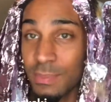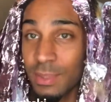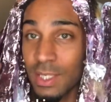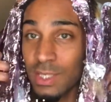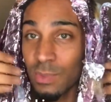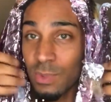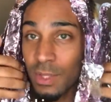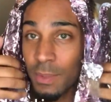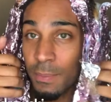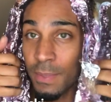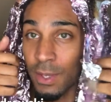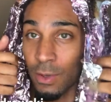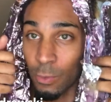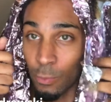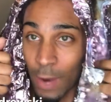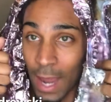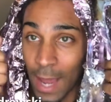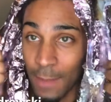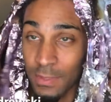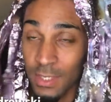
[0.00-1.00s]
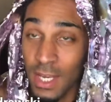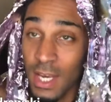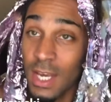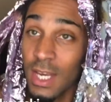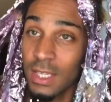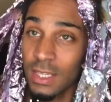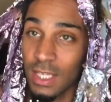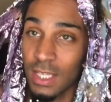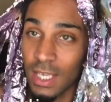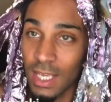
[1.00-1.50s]
Plus, with them being wrapped,
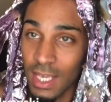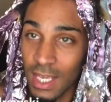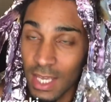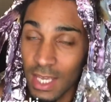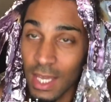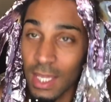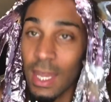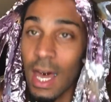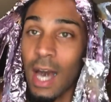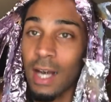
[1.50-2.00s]
the heat and the